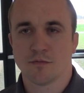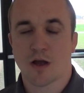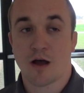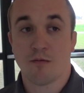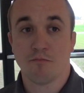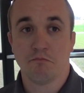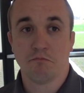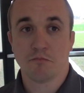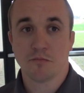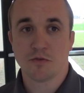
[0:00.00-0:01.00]

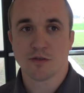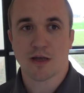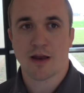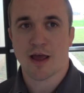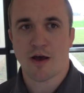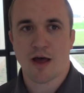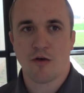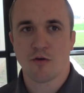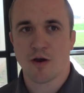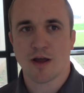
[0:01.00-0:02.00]
Um, just that
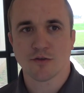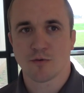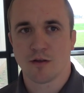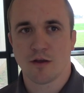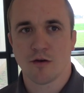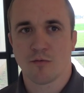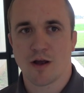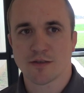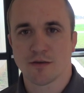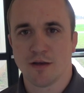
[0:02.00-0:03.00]
Illinois has really good
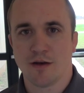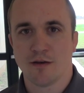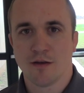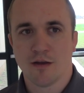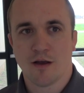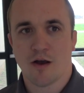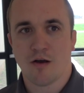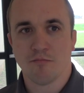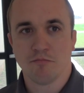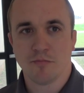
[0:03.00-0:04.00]
wrestling.
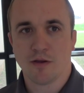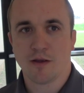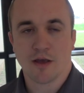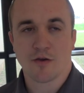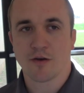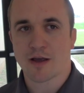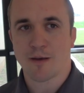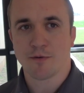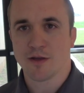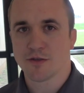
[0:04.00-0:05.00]
Um, get good
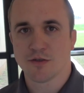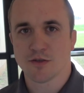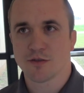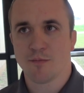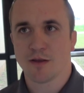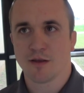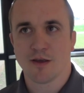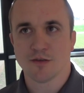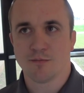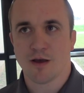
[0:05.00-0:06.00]
competition just to make the
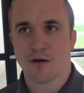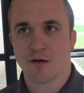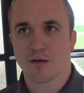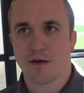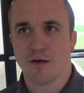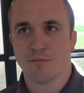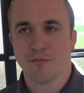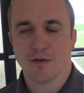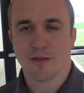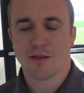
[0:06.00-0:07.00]
kids better. Um,
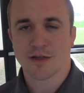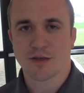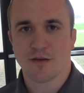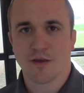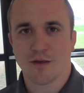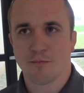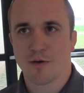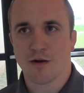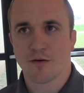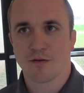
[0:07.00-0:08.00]
that that's how you get
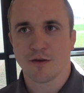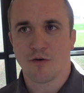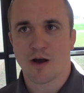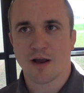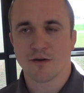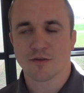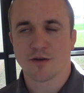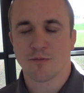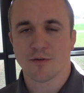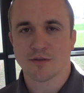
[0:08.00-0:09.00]
better. You know, iron
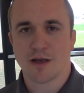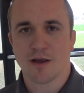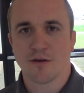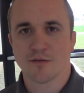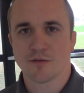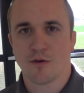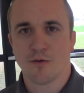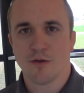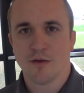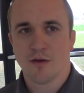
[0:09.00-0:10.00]
sharpens iron.
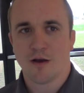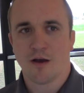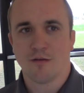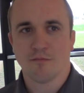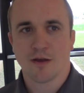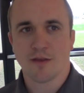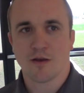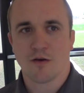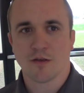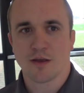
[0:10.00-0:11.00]
So um, I
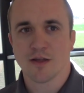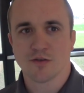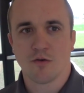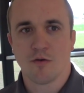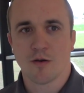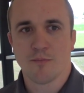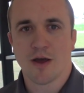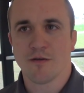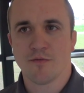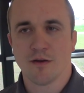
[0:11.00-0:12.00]
think all the kids are, are,
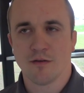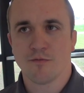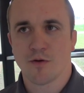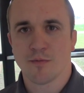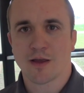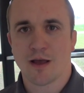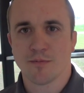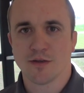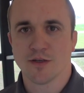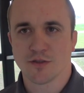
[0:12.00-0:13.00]
benefiting from the
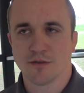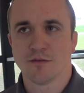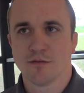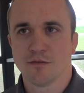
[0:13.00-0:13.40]
competition.